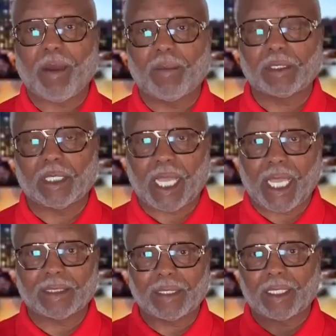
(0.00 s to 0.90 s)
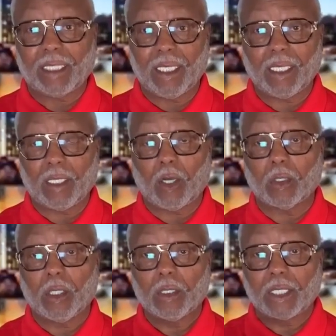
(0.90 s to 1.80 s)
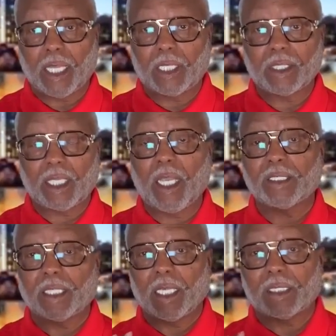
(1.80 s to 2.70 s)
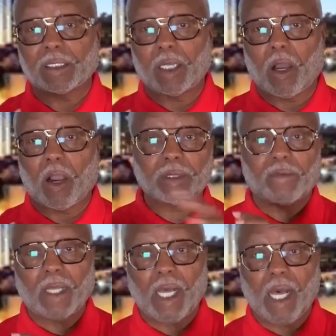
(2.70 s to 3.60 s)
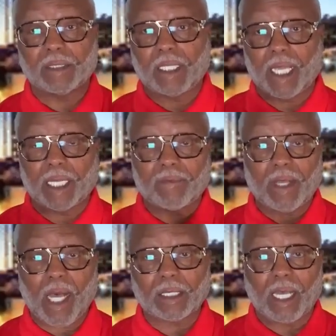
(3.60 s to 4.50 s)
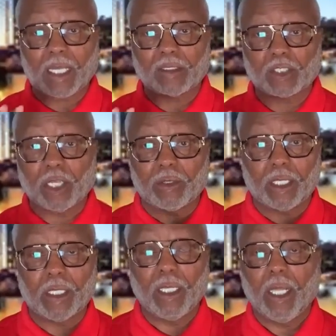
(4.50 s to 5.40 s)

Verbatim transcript: Bible said the hands of the king, or uh, the head of the king is in, the, is in the arms of God, is in the hand of God. God can turn it.